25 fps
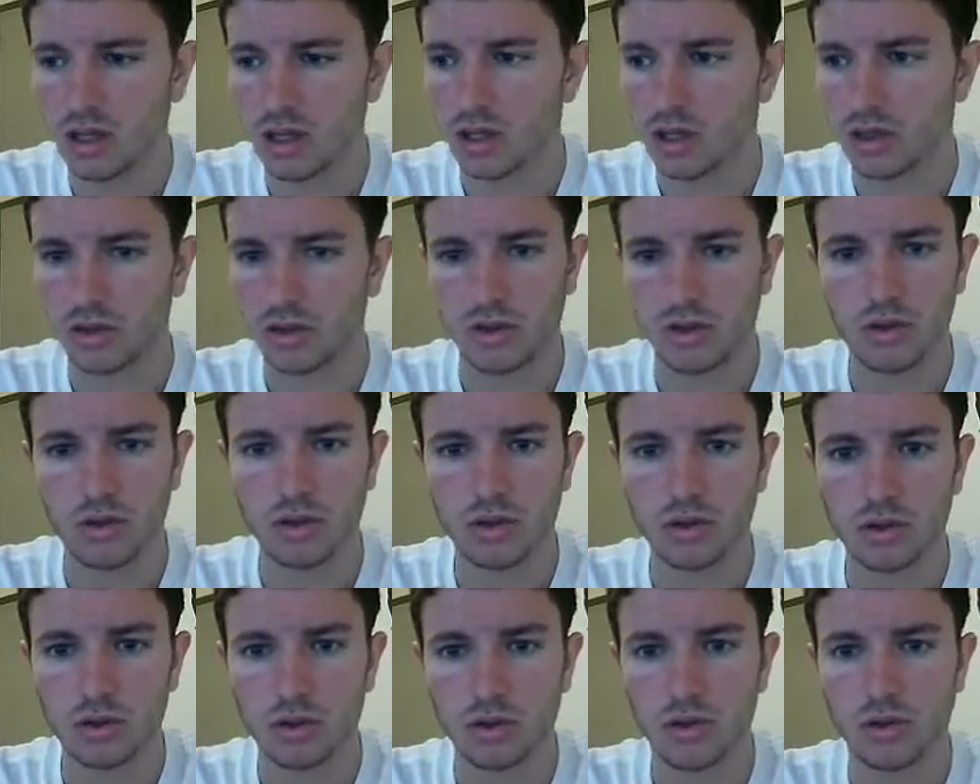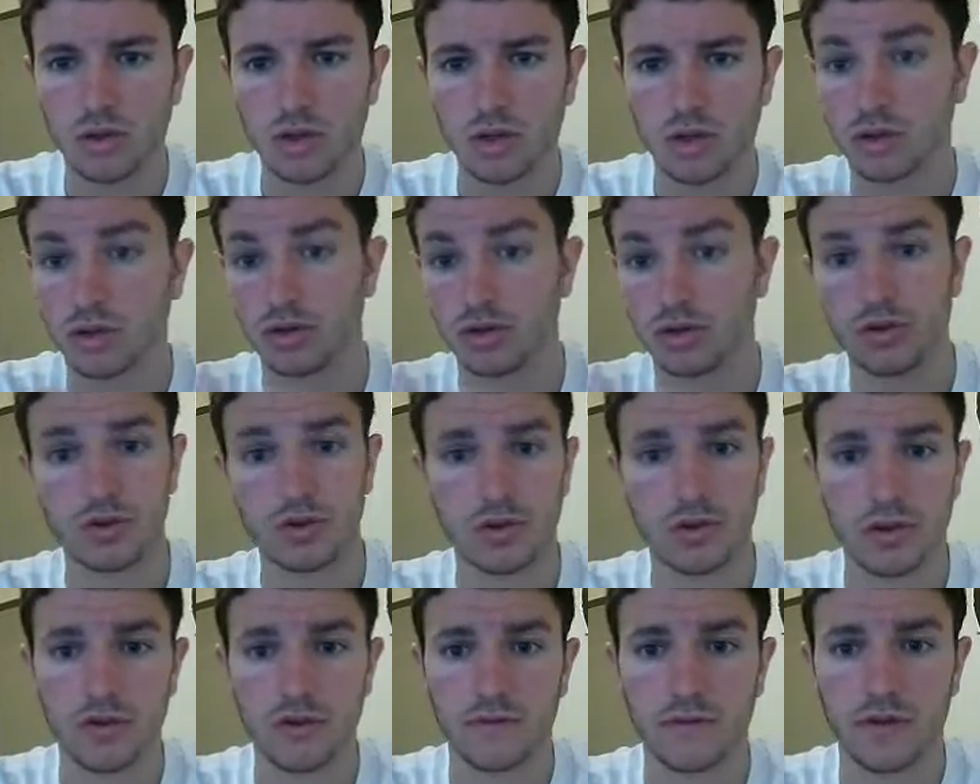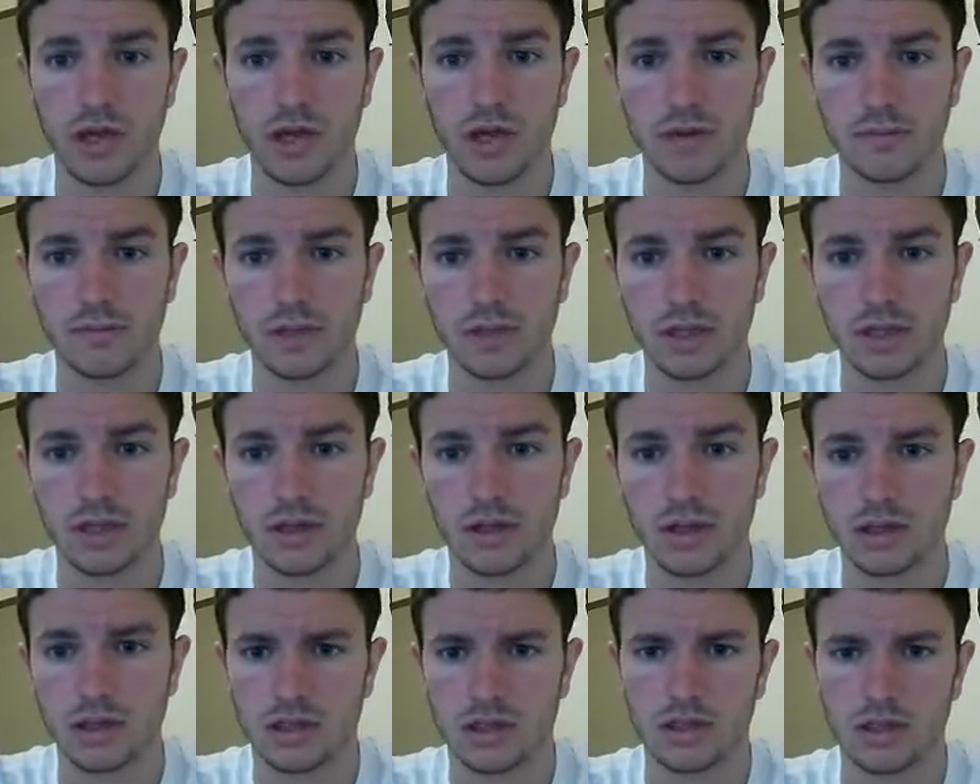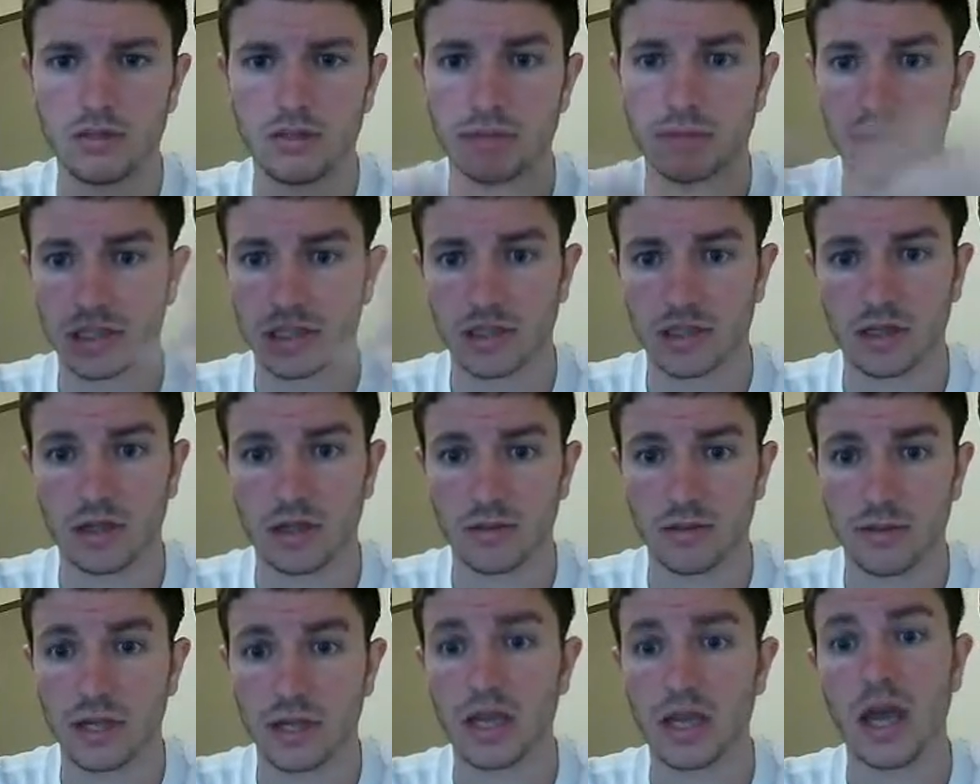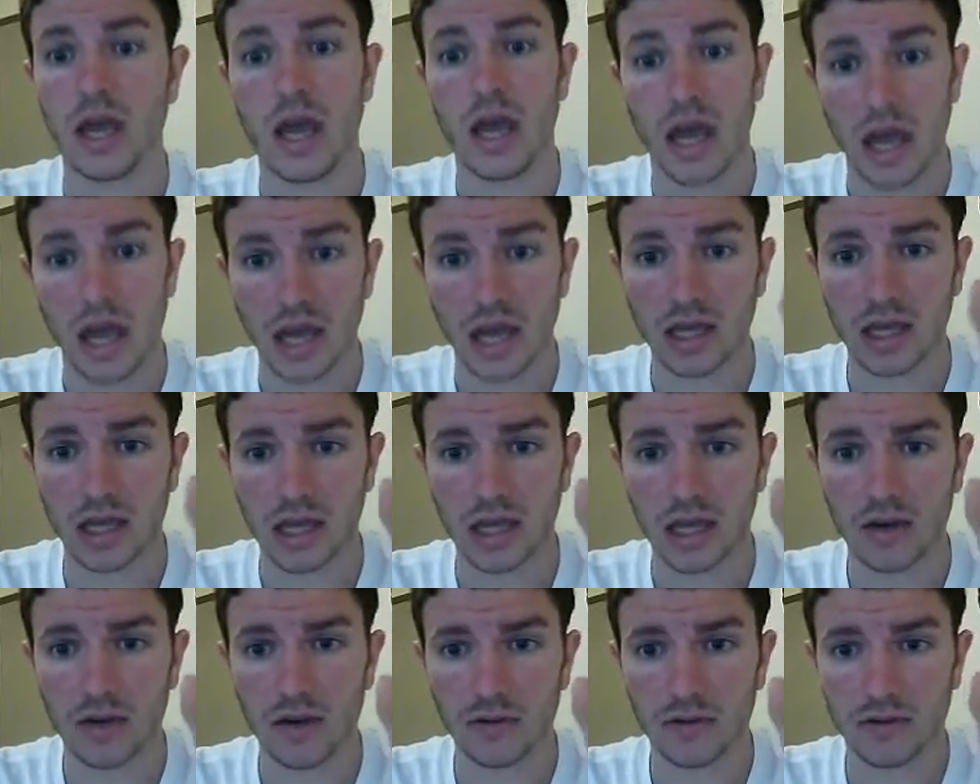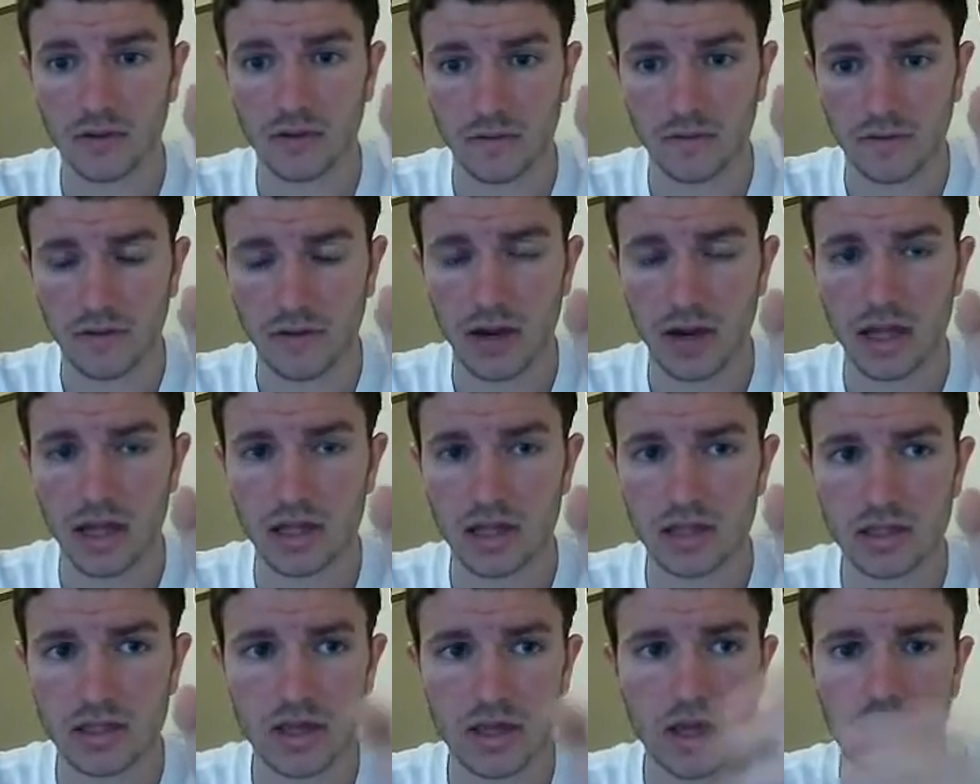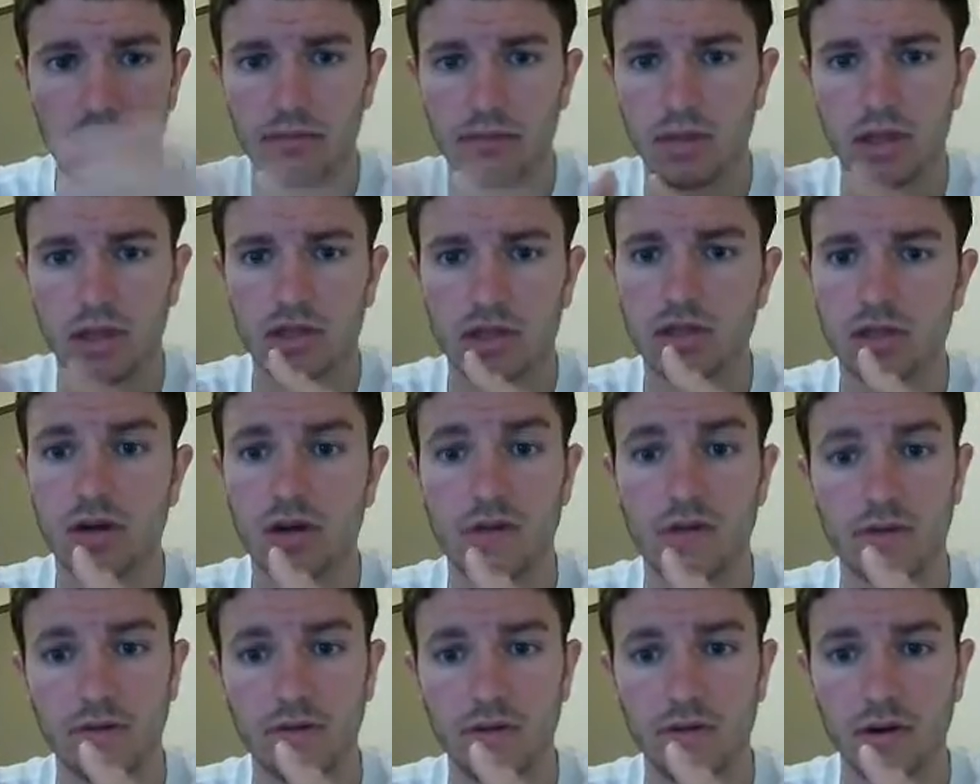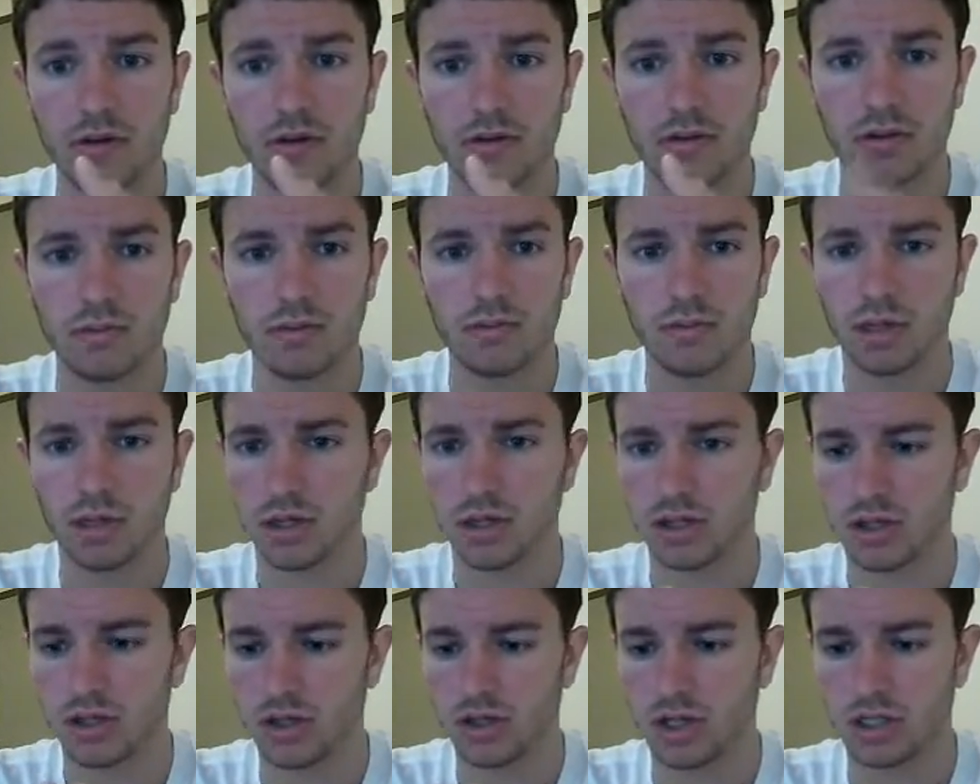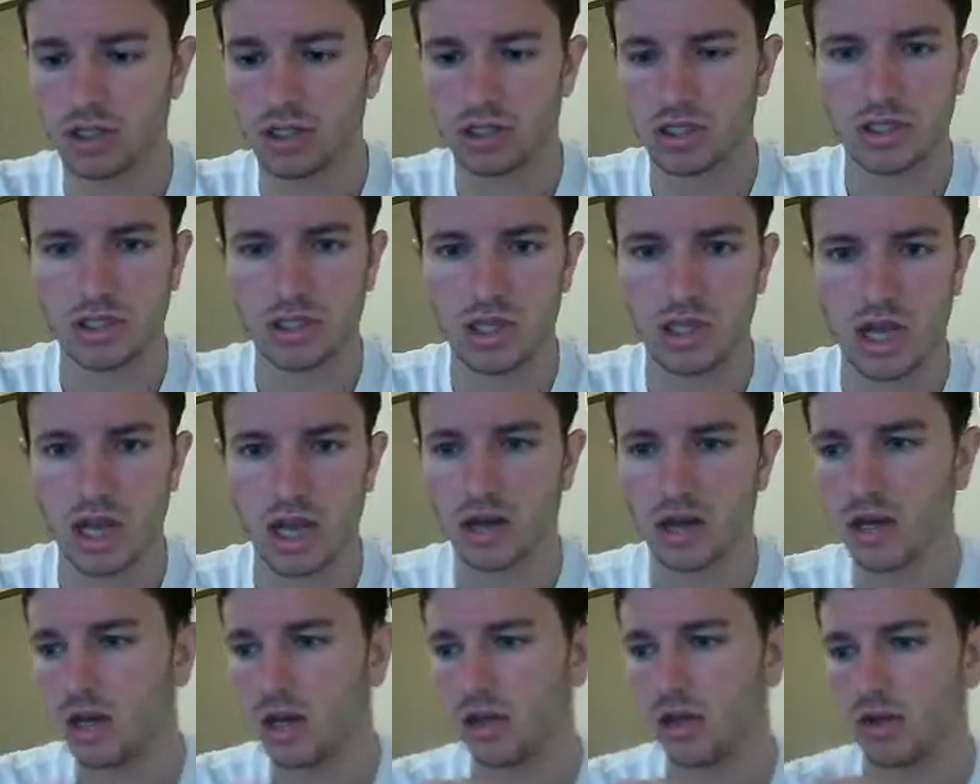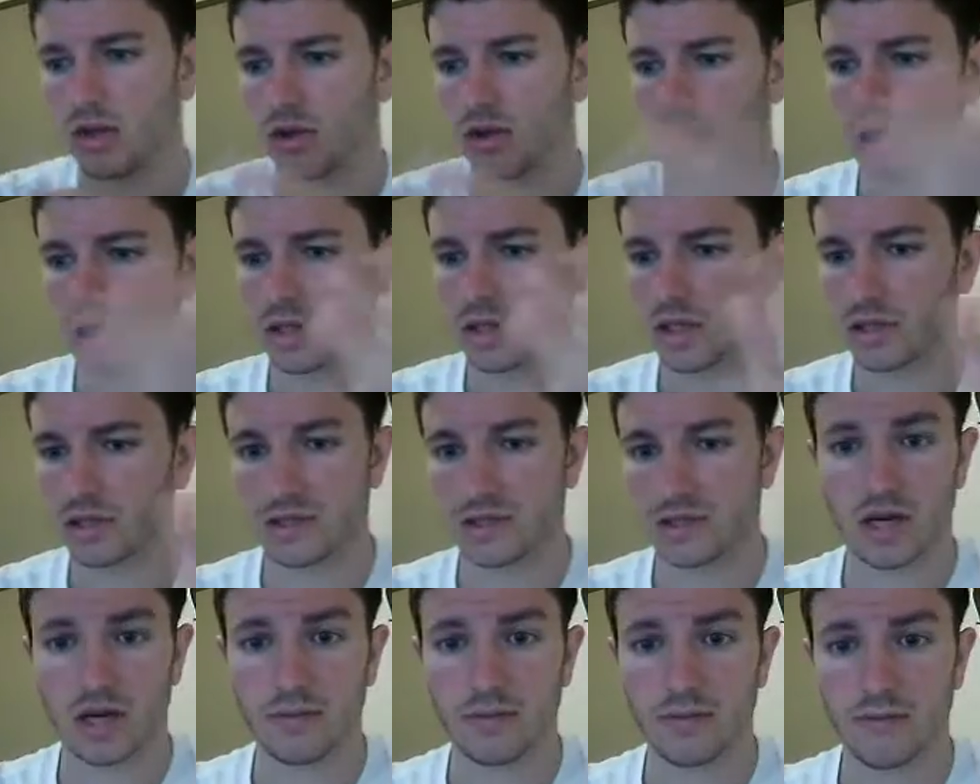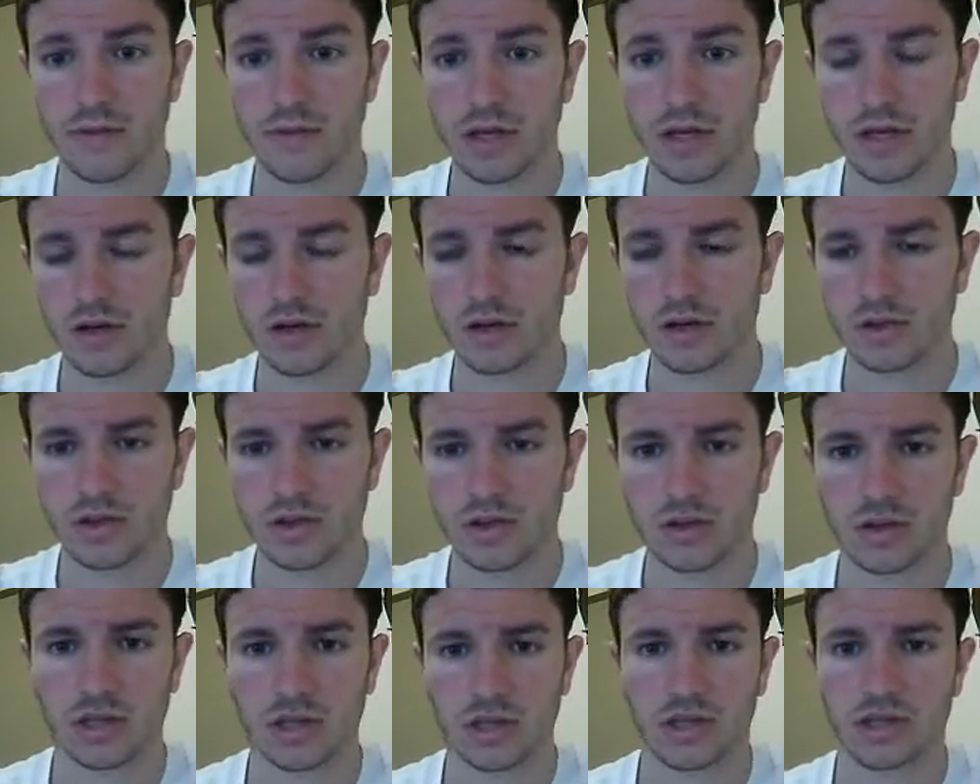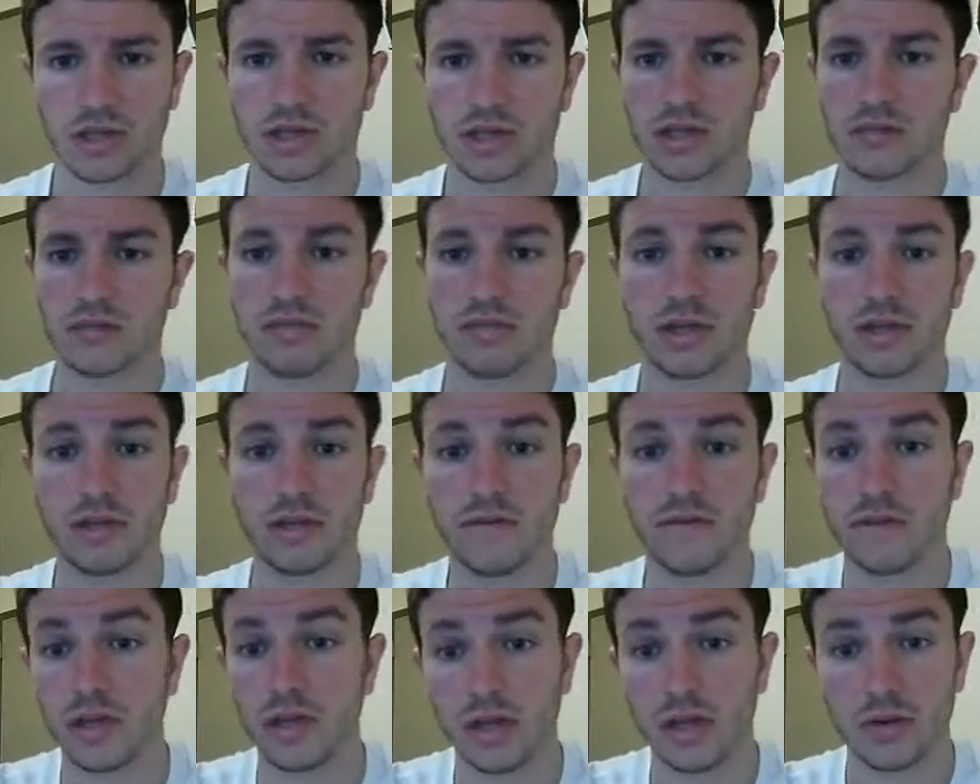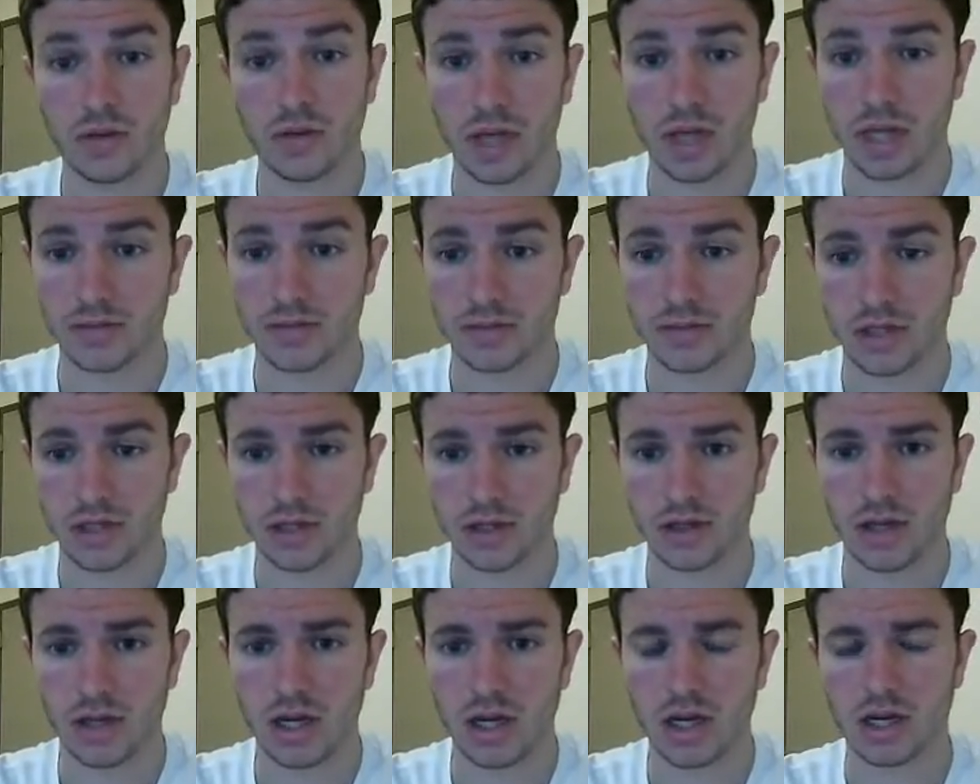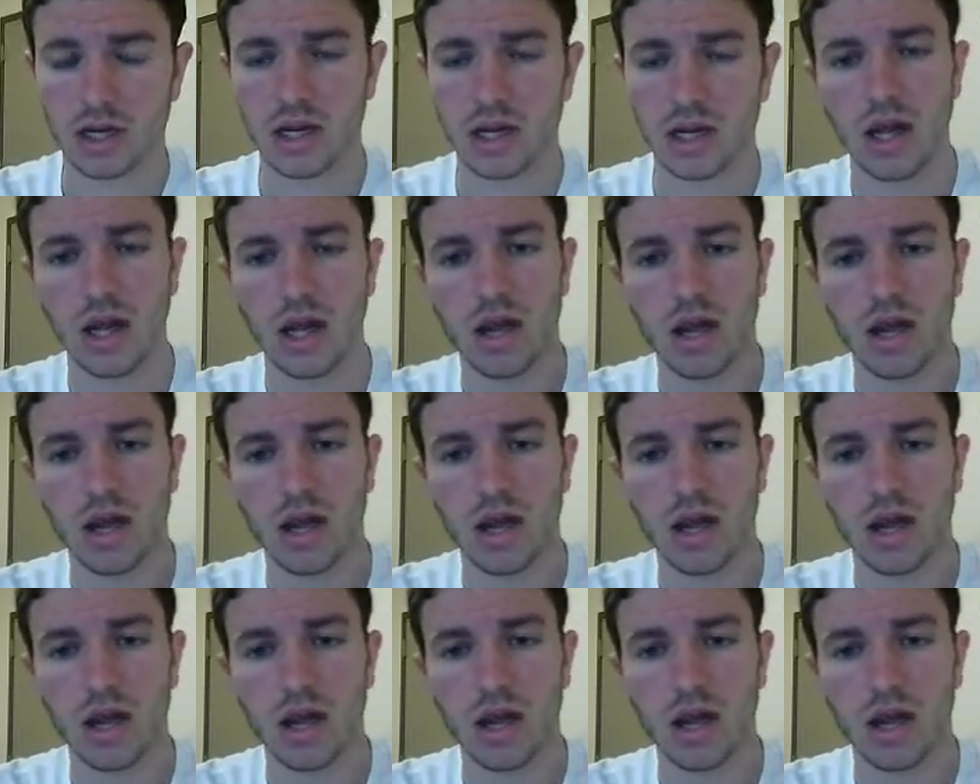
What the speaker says: You could go on a cruise with your family and still basically be hanging out with your friends because you have your phone, because you guys can chat. You can set up videos. You guys can play video games online.